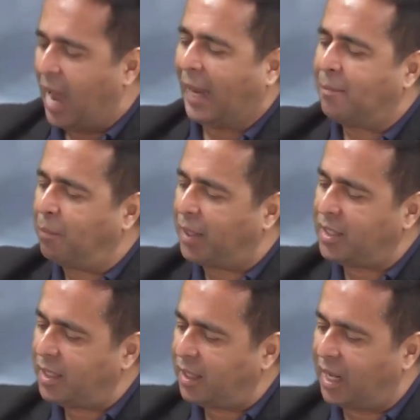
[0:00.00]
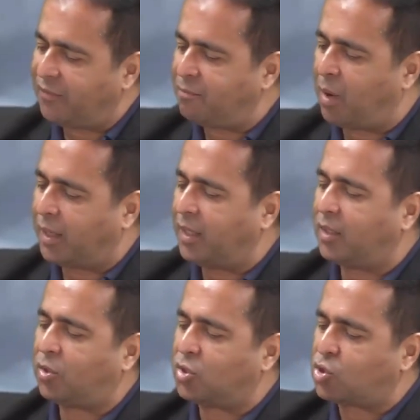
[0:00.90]
And money, if money
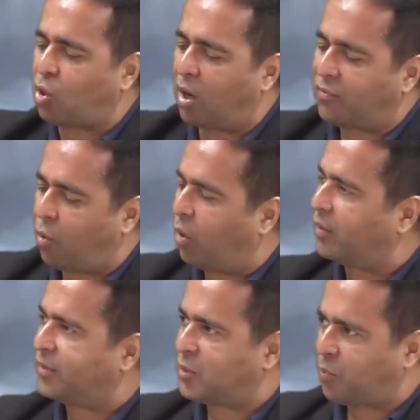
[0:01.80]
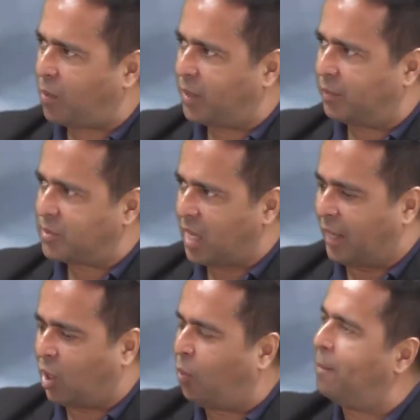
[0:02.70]
could solve all of these problems,
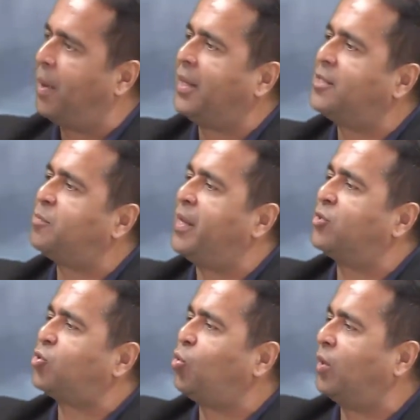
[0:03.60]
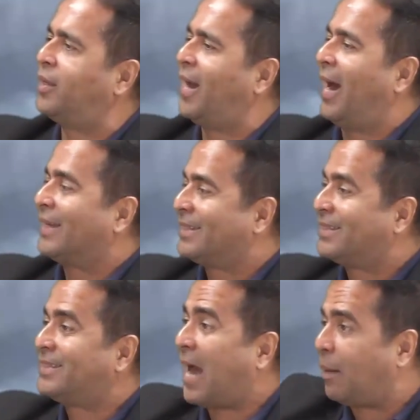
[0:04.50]
and our money is being stolen at the
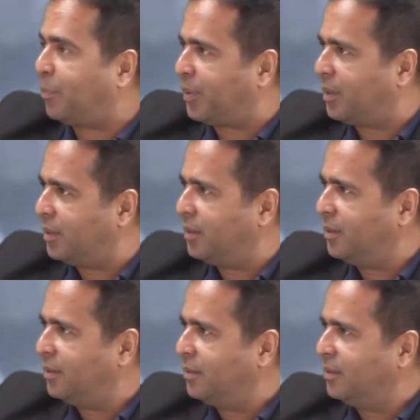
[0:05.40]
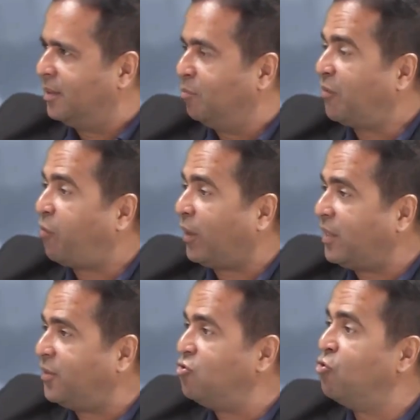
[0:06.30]
tap before it
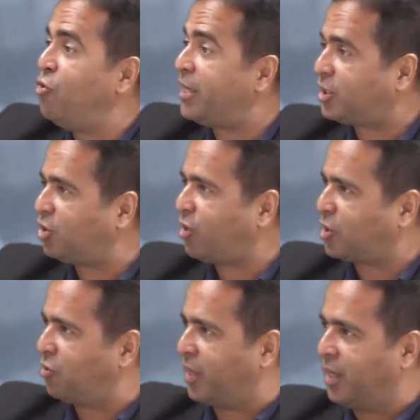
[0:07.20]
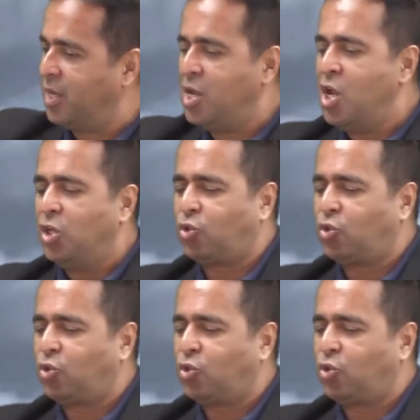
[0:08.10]
even reached the treasury. Yes.